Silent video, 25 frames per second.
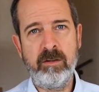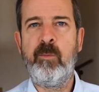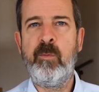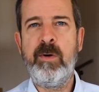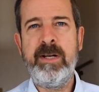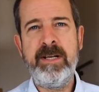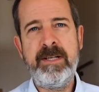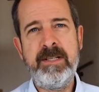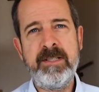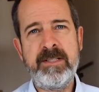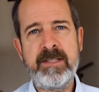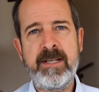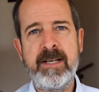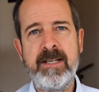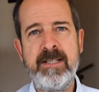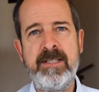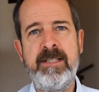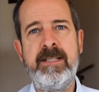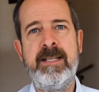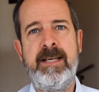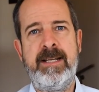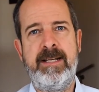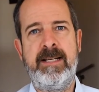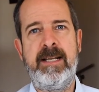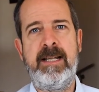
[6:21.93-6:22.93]
rediscuss
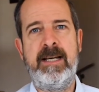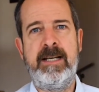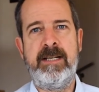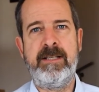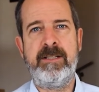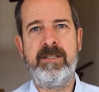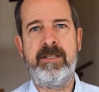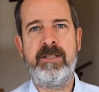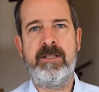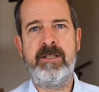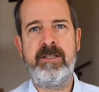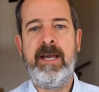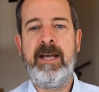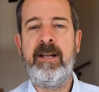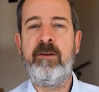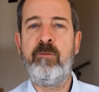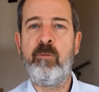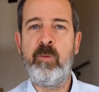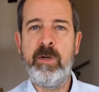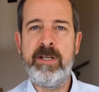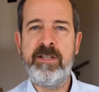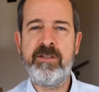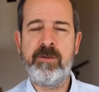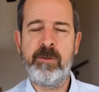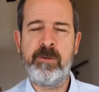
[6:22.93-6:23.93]
deadlines and
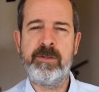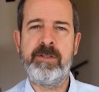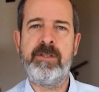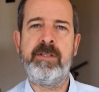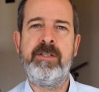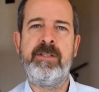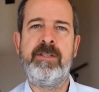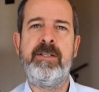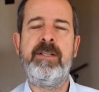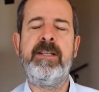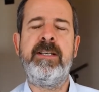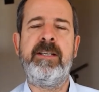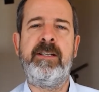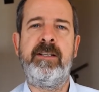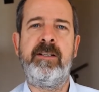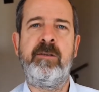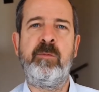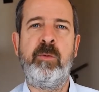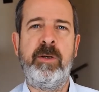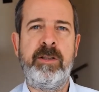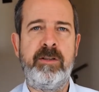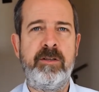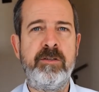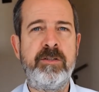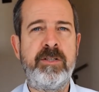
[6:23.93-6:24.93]
resources needed
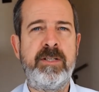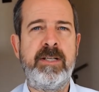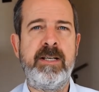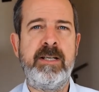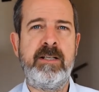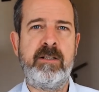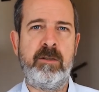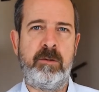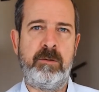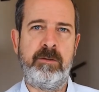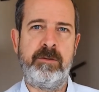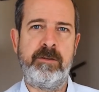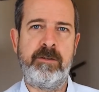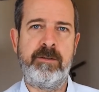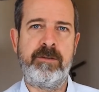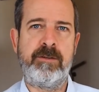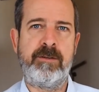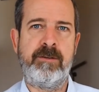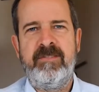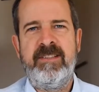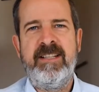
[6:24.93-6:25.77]
with your stakeholders.